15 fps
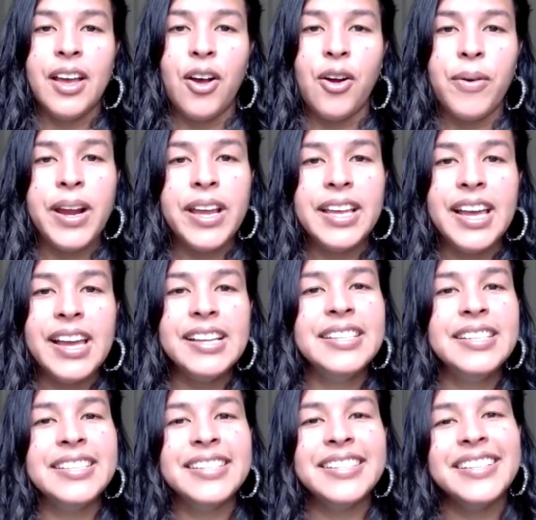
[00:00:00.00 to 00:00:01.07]
All right,
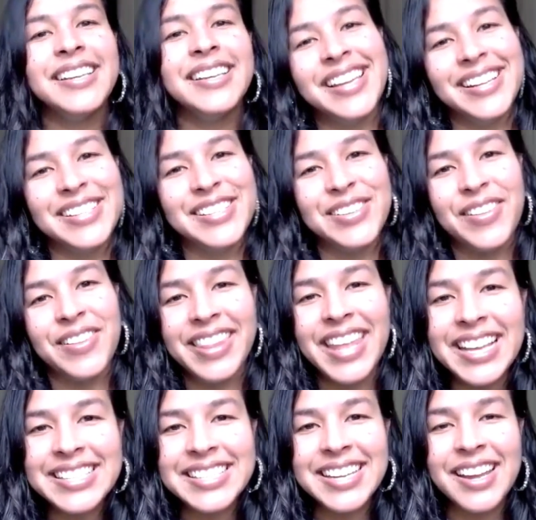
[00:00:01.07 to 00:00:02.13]
guys, until
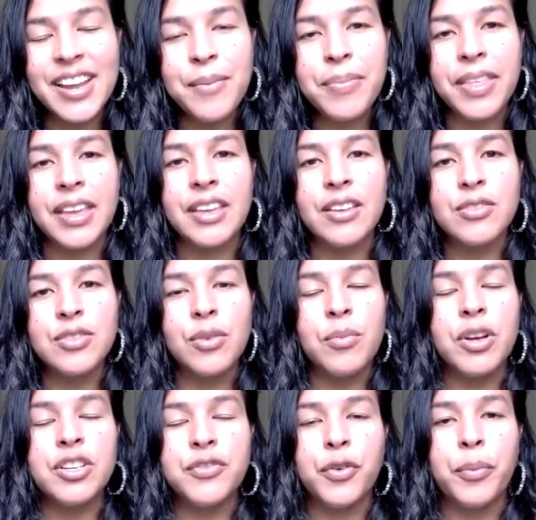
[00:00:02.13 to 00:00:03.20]
next time, thank you so
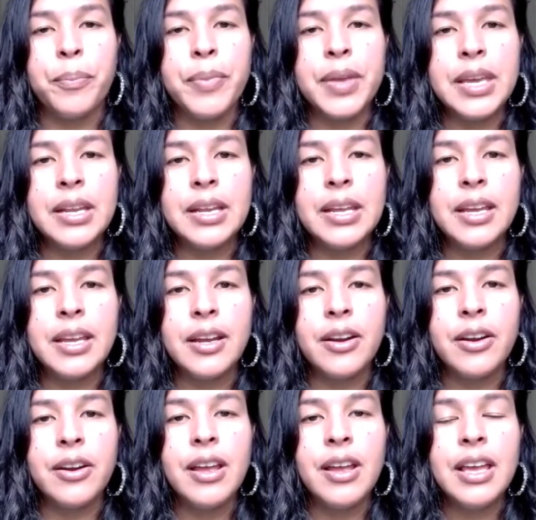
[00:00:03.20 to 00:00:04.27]
much for being
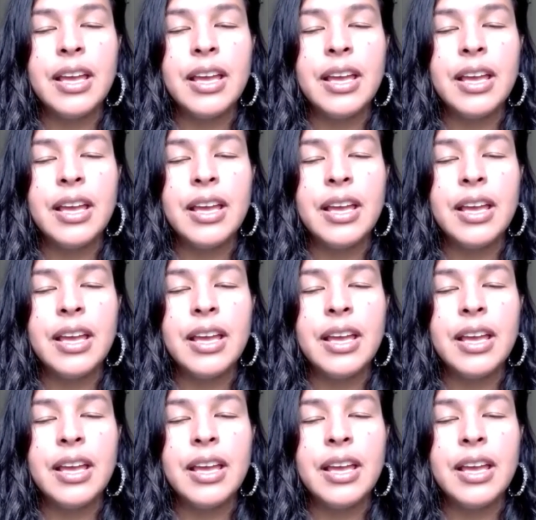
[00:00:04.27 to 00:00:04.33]
here.